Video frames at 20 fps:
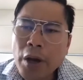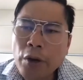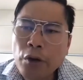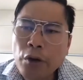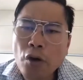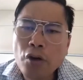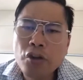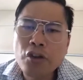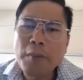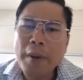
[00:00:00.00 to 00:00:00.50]

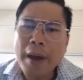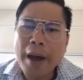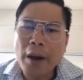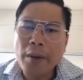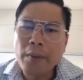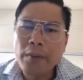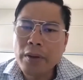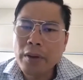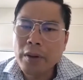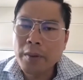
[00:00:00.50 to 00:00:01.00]
talks
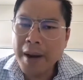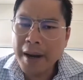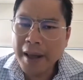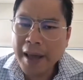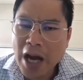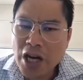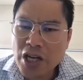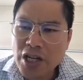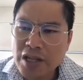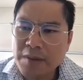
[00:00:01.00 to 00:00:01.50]
about the
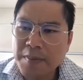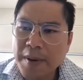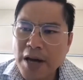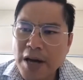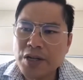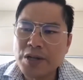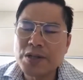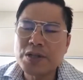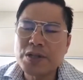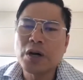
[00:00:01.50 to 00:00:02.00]
medications the
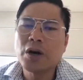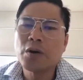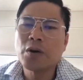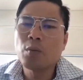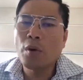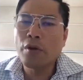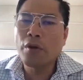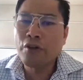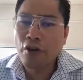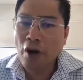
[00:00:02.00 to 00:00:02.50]
patient's
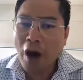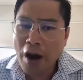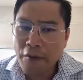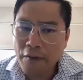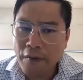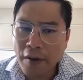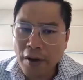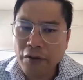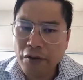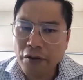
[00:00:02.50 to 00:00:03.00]
on, what
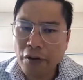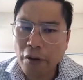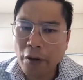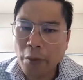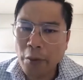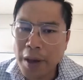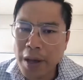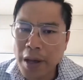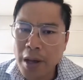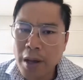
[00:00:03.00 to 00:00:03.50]
side effects
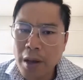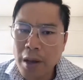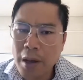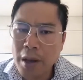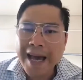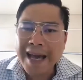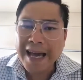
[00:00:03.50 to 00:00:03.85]
are we